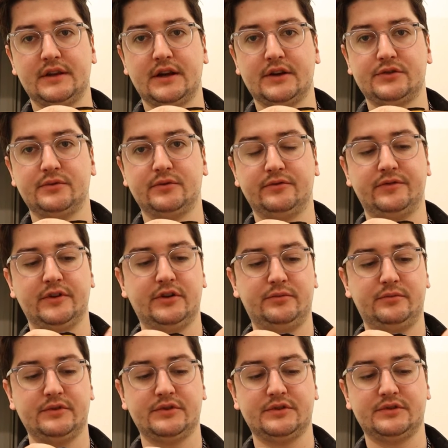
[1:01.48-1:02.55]
the actual
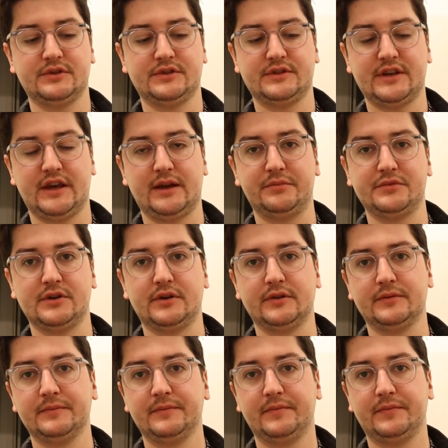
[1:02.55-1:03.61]
film, which is just taped
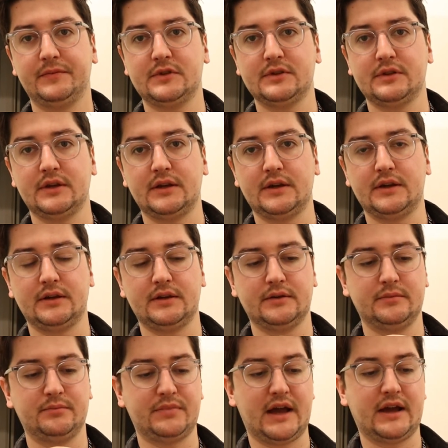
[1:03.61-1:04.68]
on to the
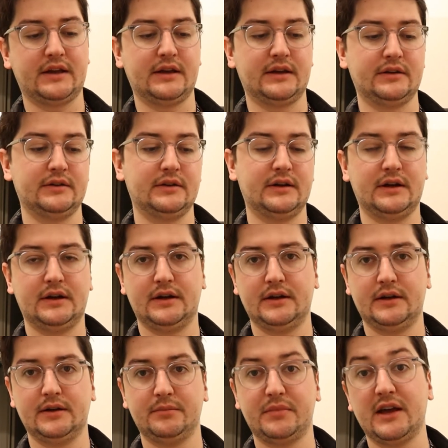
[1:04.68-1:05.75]
backing
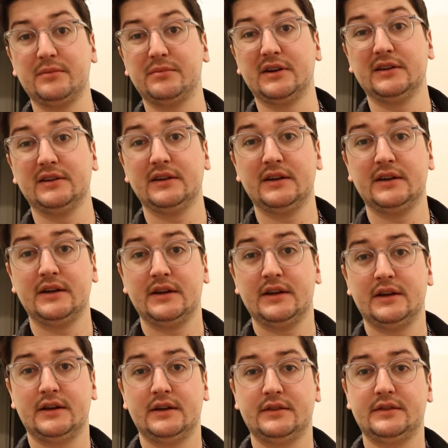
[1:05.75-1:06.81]
paper.
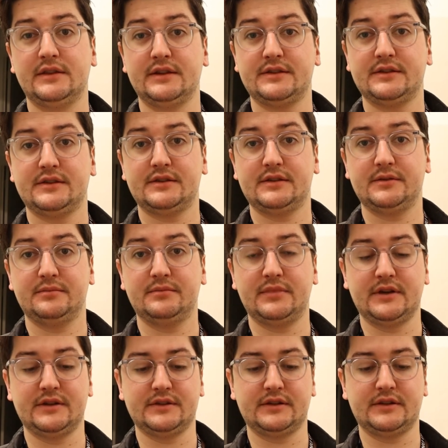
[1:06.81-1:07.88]
This
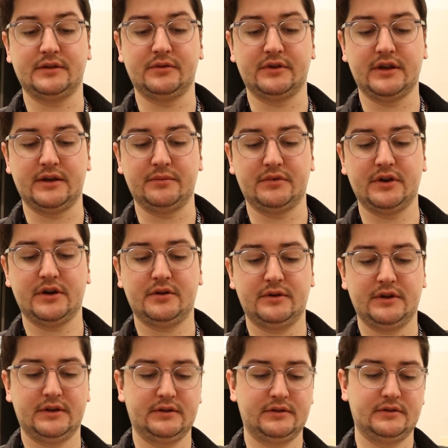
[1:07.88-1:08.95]
basically will keep
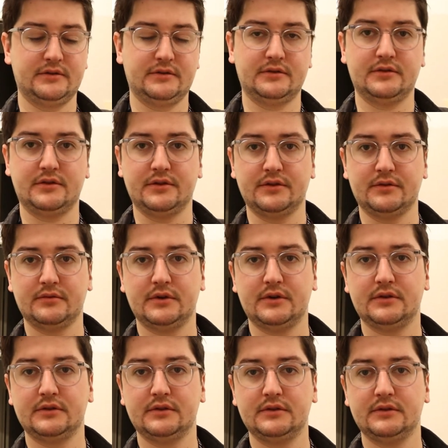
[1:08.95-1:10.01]
going on the
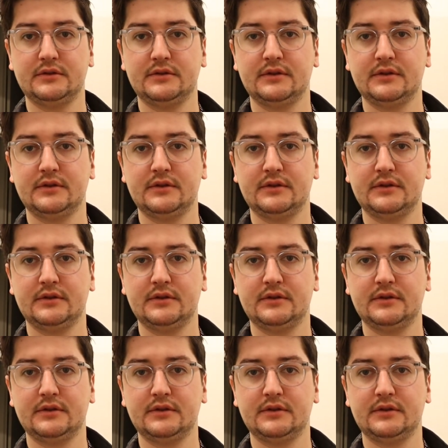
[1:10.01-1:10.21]
roll